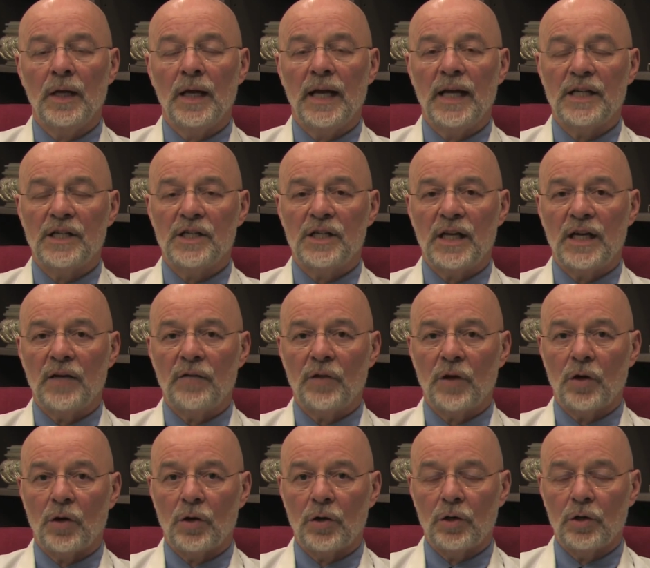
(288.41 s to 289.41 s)
and
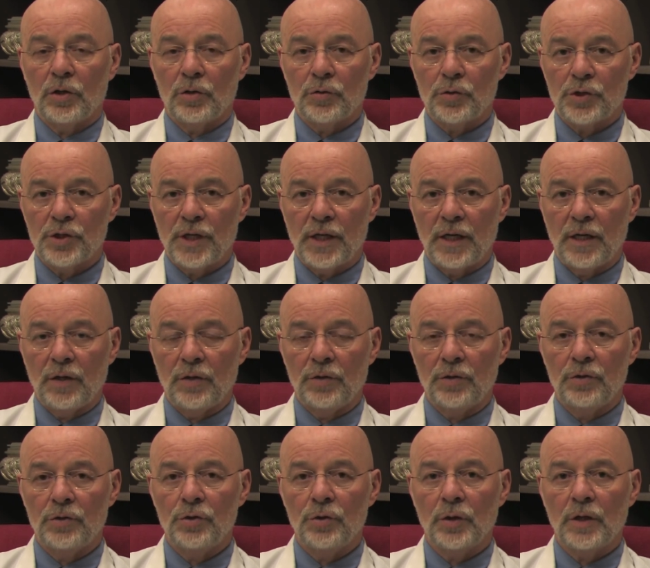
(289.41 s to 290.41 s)
state-of-the-art ultrasound
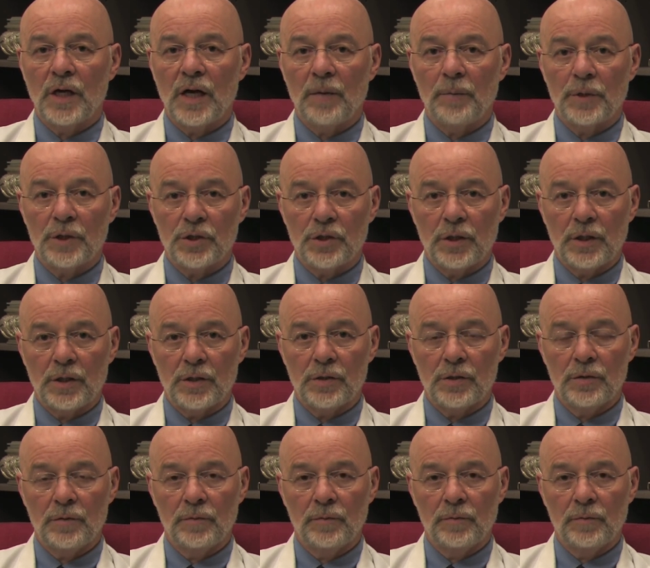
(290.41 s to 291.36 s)
to accomplish this.